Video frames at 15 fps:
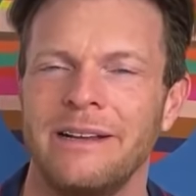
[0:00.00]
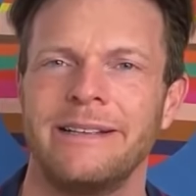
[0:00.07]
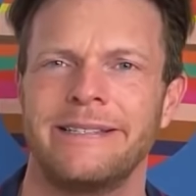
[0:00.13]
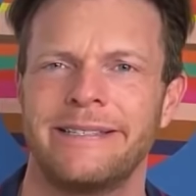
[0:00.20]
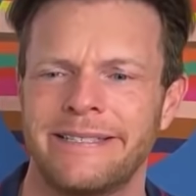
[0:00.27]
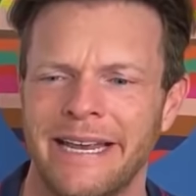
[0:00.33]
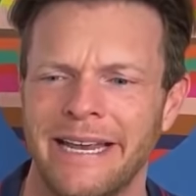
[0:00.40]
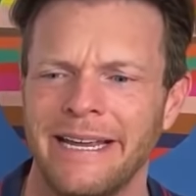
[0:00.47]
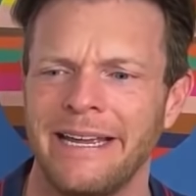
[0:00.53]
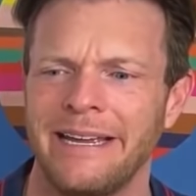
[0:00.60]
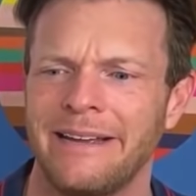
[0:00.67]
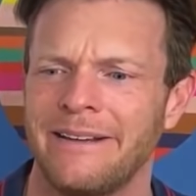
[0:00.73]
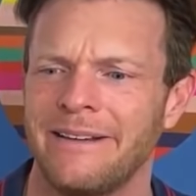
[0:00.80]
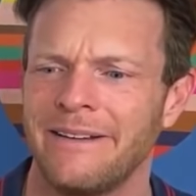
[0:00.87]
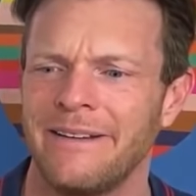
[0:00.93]

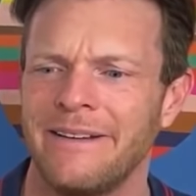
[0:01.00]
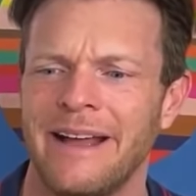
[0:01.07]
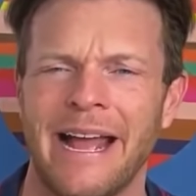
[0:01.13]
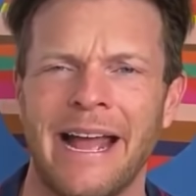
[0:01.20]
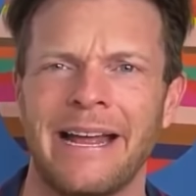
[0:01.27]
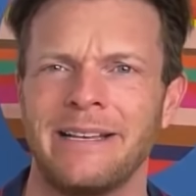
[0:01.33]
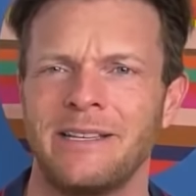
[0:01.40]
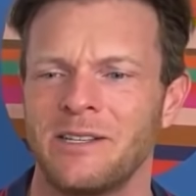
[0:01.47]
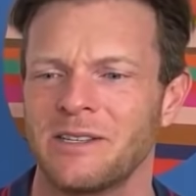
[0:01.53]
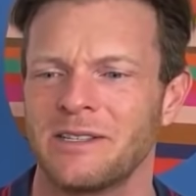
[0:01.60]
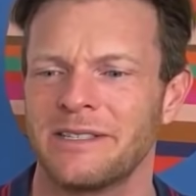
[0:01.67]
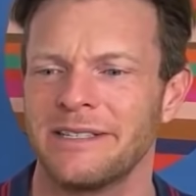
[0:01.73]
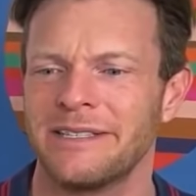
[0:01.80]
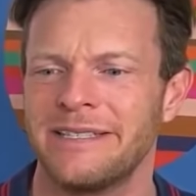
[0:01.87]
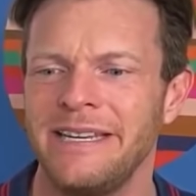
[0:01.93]
singing, and
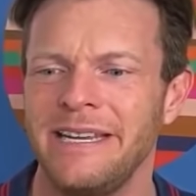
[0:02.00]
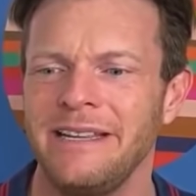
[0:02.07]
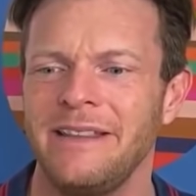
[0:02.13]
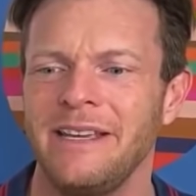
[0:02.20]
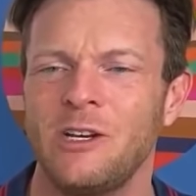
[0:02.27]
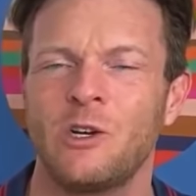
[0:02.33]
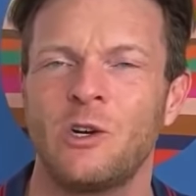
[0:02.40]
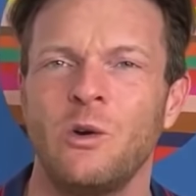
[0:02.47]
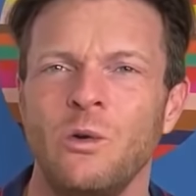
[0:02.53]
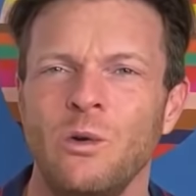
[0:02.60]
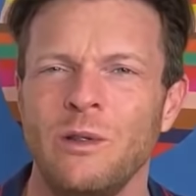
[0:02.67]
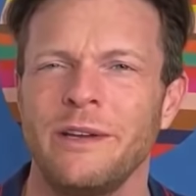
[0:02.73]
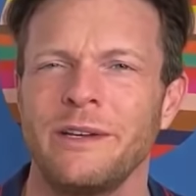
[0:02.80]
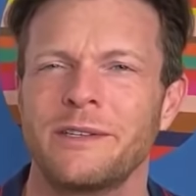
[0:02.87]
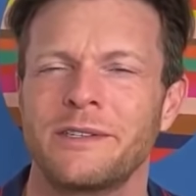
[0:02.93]
just seeing the
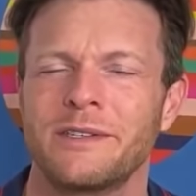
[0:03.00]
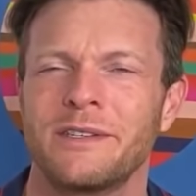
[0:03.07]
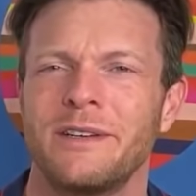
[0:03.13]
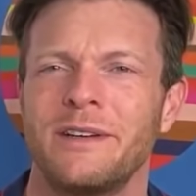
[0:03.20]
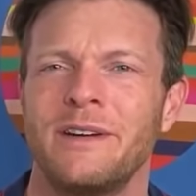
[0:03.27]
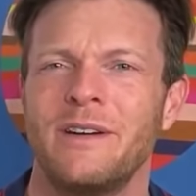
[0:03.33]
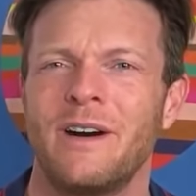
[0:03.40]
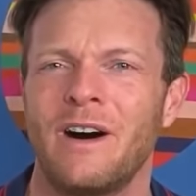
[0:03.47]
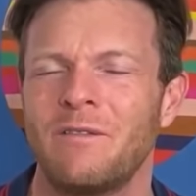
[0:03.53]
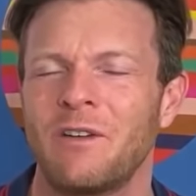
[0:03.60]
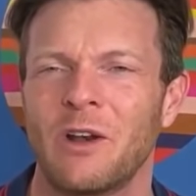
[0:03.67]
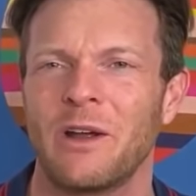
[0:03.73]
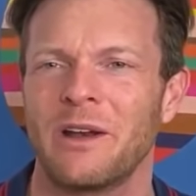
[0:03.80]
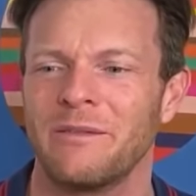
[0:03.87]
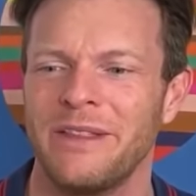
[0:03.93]
coolness of a
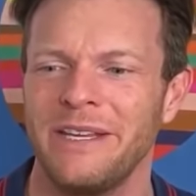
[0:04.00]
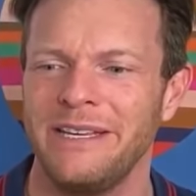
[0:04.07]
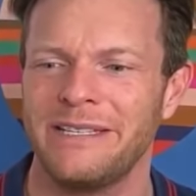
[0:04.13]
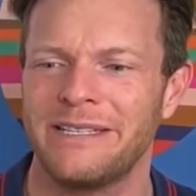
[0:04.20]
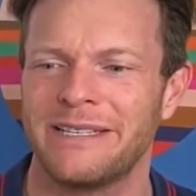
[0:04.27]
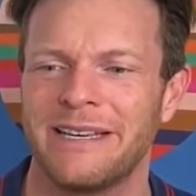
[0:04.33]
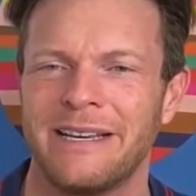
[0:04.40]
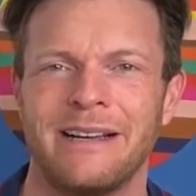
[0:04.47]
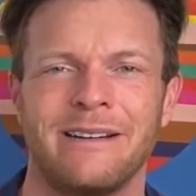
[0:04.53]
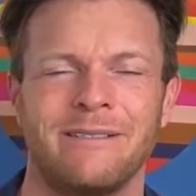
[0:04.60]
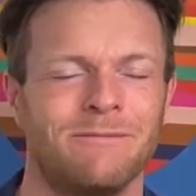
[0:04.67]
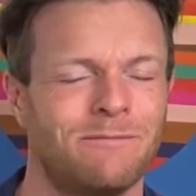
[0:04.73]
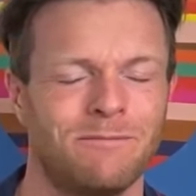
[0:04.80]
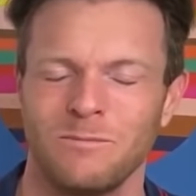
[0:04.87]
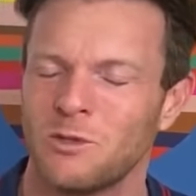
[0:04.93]
lot of these
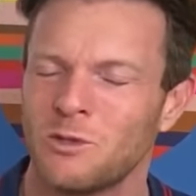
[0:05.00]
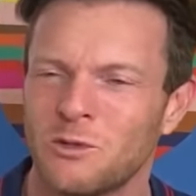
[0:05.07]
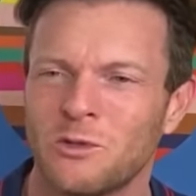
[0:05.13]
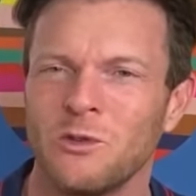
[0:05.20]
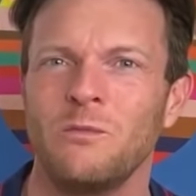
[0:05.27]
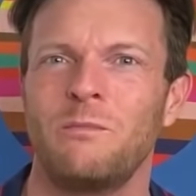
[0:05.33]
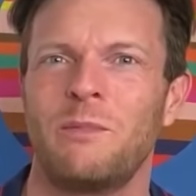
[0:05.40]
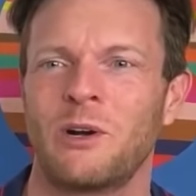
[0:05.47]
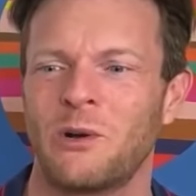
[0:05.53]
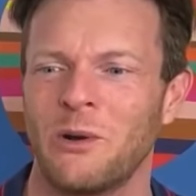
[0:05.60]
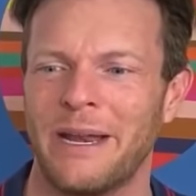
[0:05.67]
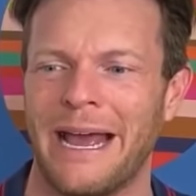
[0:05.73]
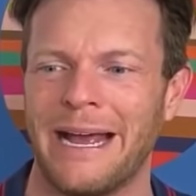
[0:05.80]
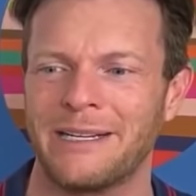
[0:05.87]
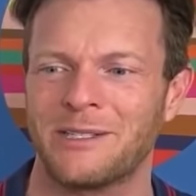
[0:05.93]
super
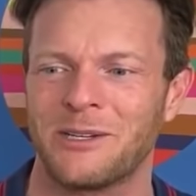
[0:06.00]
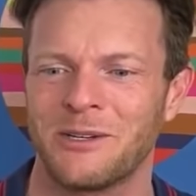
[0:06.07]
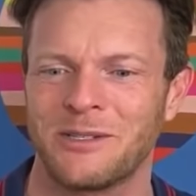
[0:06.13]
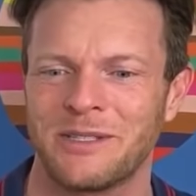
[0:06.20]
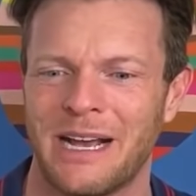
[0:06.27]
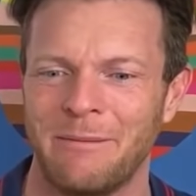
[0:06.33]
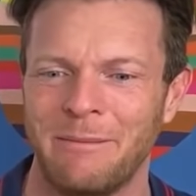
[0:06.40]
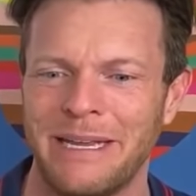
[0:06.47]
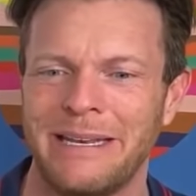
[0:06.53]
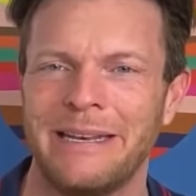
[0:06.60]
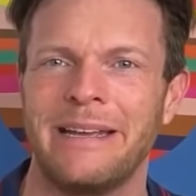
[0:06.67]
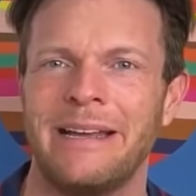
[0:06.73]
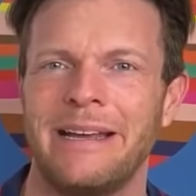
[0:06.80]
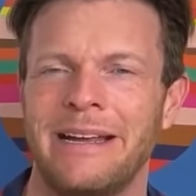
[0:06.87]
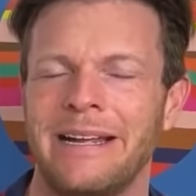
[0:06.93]
good actors. I mean,
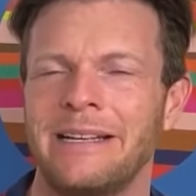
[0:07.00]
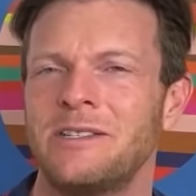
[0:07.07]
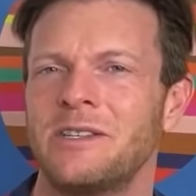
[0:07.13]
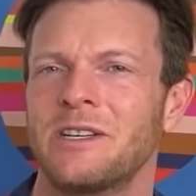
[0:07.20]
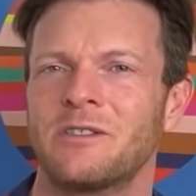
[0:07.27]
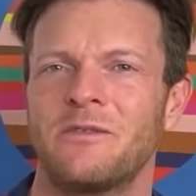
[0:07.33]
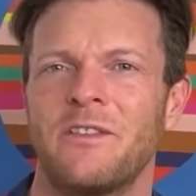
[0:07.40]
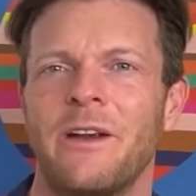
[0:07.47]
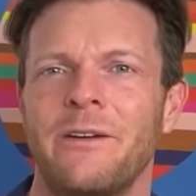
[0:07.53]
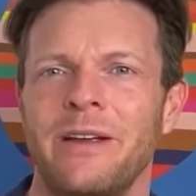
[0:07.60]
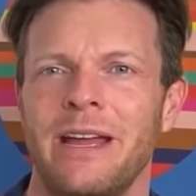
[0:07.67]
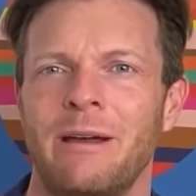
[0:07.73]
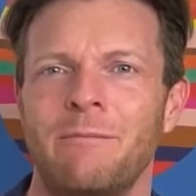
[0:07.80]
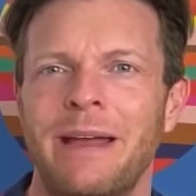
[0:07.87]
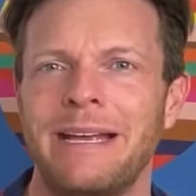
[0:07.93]
it's just
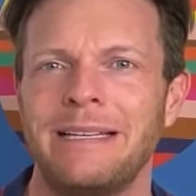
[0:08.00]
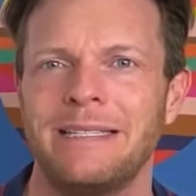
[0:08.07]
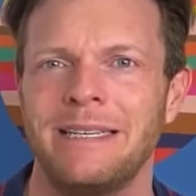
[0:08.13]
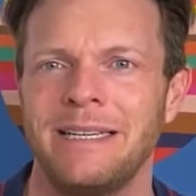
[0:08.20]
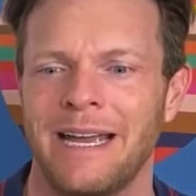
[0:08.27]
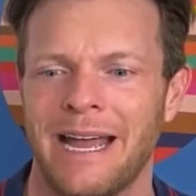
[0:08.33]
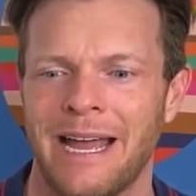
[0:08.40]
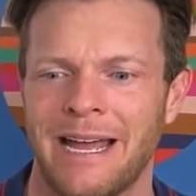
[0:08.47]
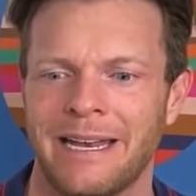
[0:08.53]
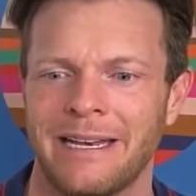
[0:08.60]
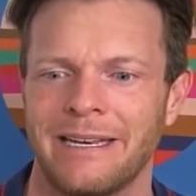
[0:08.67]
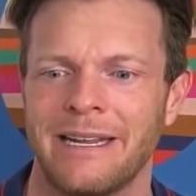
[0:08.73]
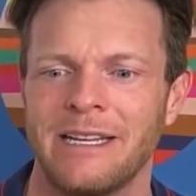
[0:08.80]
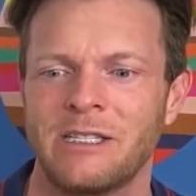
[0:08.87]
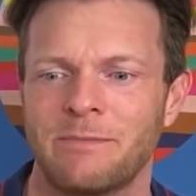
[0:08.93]
very amazing and
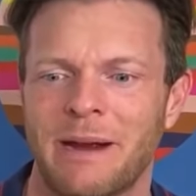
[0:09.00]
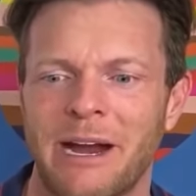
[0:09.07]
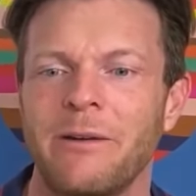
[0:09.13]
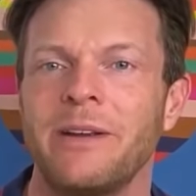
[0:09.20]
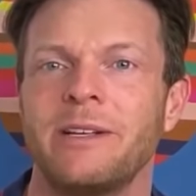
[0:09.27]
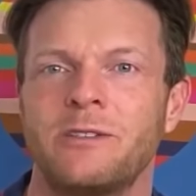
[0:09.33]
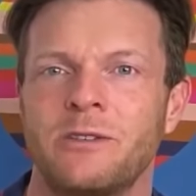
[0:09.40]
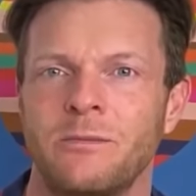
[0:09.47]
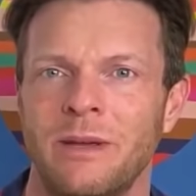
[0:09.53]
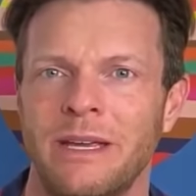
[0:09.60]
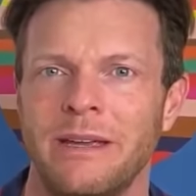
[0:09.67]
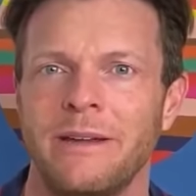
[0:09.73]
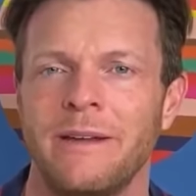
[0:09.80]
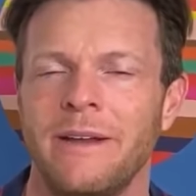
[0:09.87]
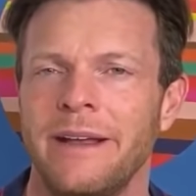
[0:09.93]
inspiring to
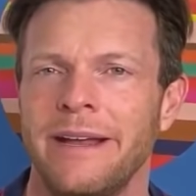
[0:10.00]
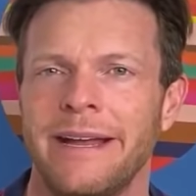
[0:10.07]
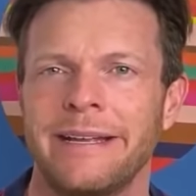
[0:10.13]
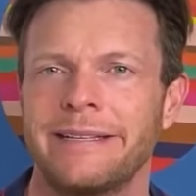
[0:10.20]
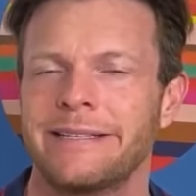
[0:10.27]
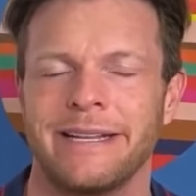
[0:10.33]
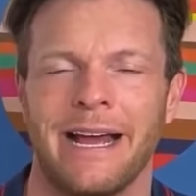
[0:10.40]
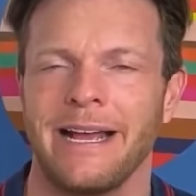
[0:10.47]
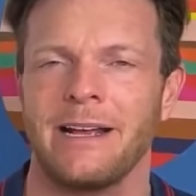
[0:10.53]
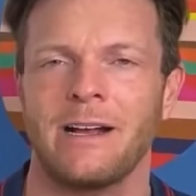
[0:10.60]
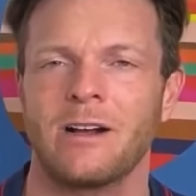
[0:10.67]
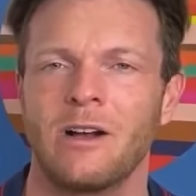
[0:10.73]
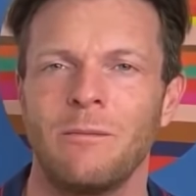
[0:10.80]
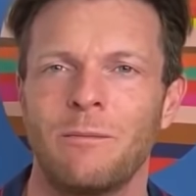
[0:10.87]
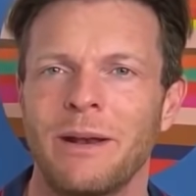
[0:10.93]
me. It's like a
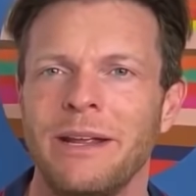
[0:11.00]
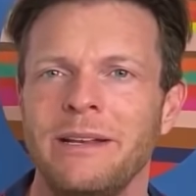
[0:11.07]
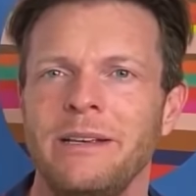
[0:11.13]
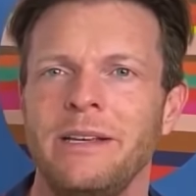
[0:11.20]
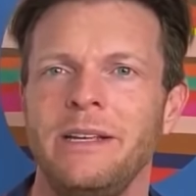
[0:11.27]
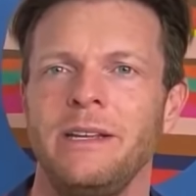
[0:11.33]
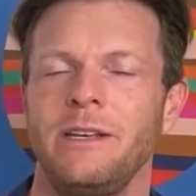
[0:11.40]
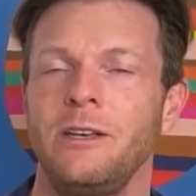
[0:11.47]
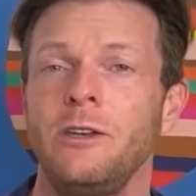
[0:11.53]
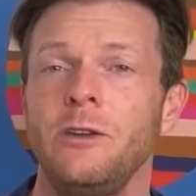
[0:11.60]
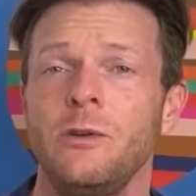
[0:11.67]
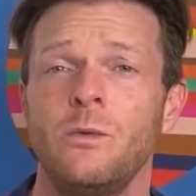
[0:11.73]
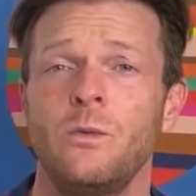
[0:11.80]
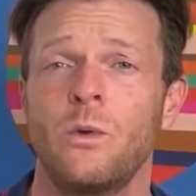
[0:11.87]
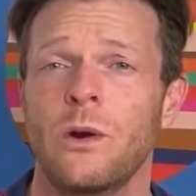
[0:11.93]
completely
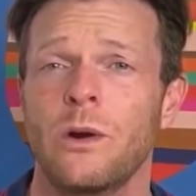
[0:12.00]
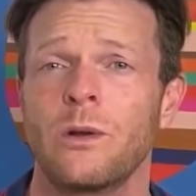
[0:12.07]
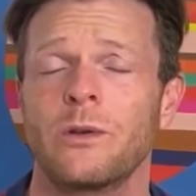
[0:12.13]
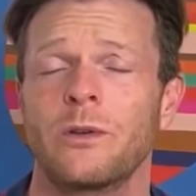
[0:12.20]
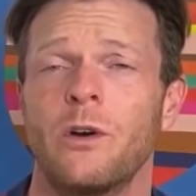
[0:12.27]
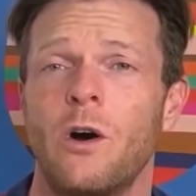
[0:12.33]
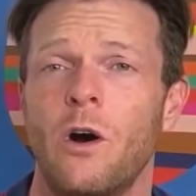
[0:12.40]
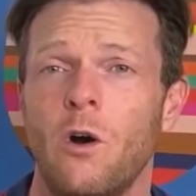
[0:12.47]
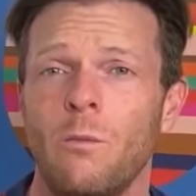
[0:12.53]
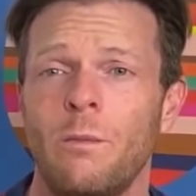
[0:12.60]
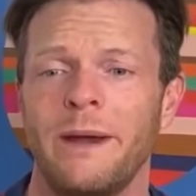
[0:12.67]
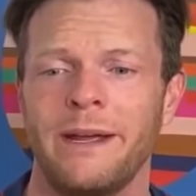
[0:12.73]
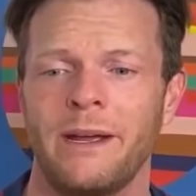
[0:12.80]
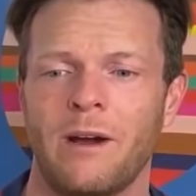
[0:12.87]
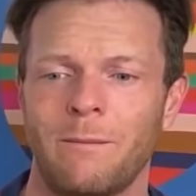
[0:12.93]
new world
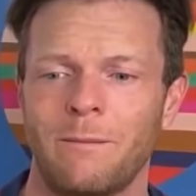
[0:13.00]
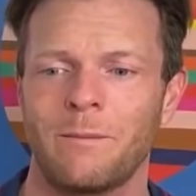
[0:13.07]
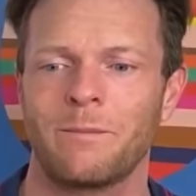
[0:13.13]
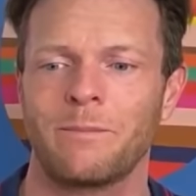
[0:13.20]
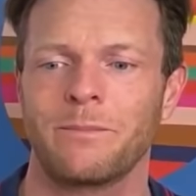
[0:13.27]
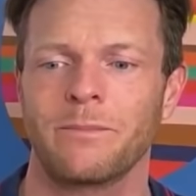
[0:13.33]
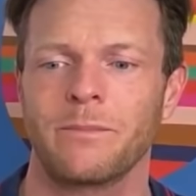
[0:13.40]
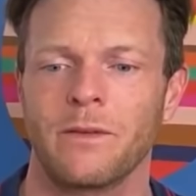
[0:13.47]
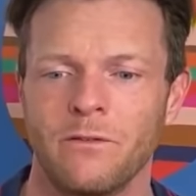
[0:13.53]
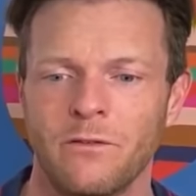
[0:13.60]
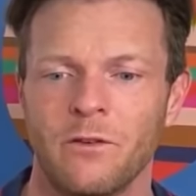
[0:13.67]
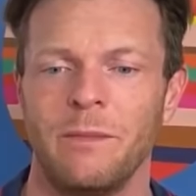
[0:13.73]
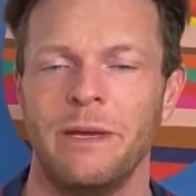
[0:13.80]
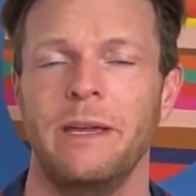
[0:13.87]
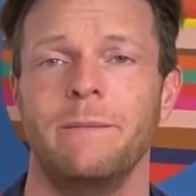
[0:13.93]
opening up
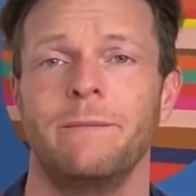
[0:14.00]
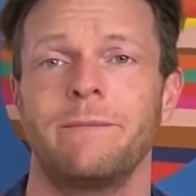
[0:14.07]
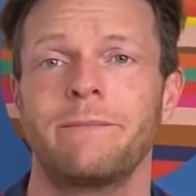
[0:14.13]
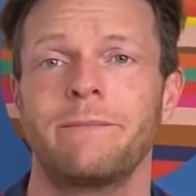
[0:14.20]
for me.